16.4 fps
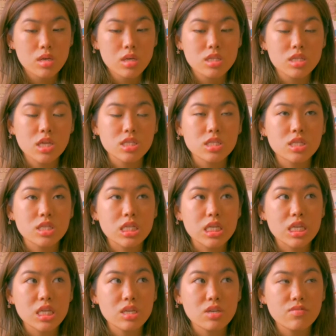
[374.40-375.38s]
Doesn't
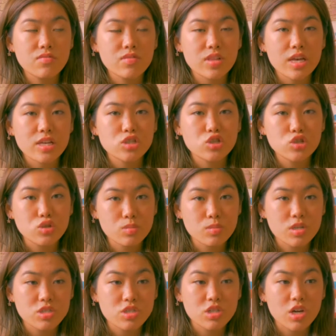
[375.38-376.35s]
leave like too
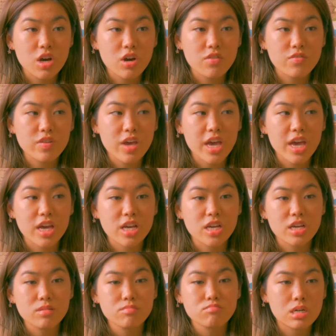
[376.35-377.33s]
much of a
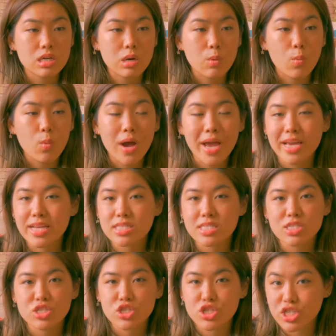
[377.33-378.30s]
white
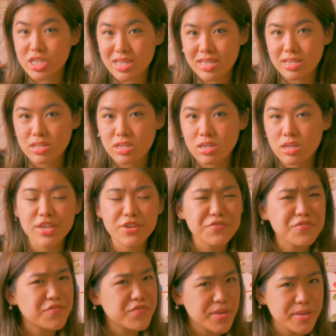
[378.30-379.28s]
sheen. It
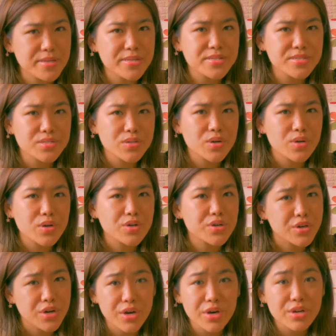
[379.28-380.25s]
feels
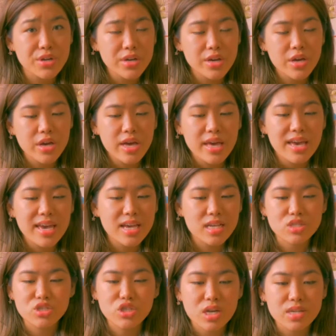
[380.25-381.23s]
good. It
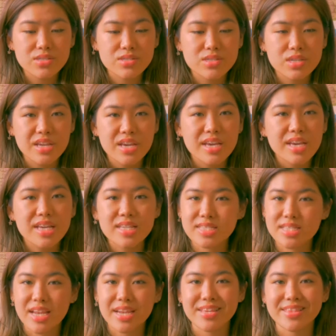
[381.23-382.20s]
just
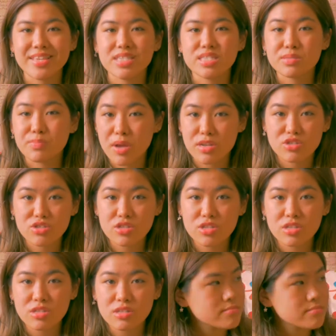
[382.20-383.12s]
isn't anything special.